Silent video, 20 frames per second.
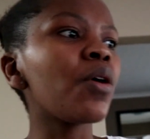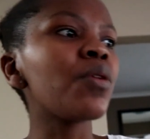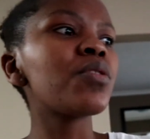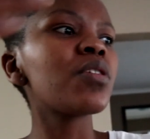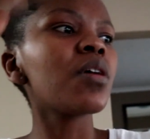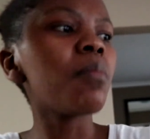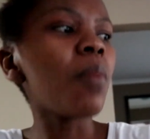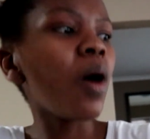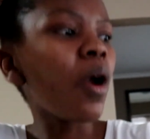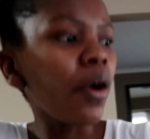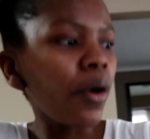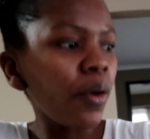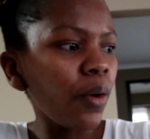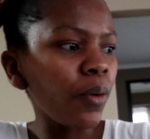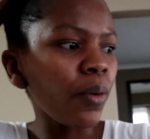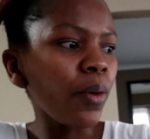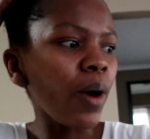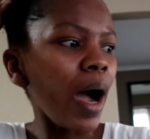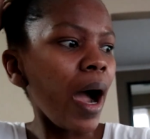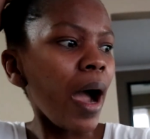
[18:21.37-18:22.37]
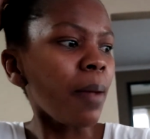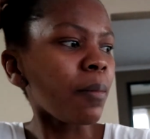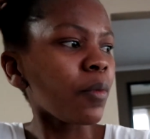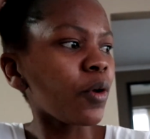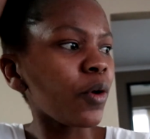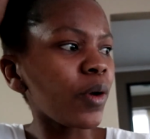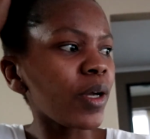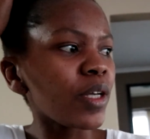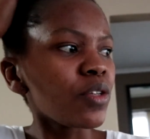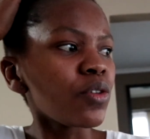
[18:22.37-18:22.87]
tomorrow I'm
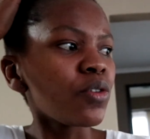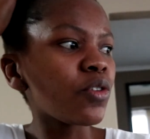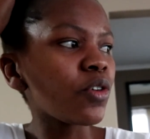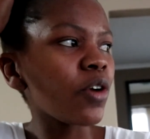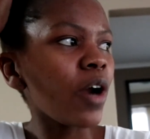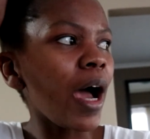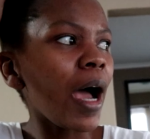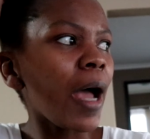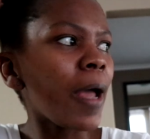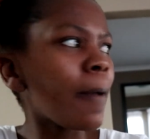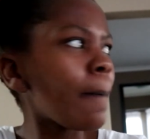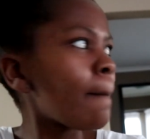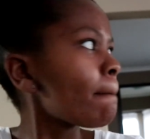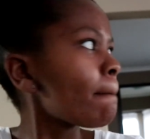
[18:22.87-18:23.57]
going to try to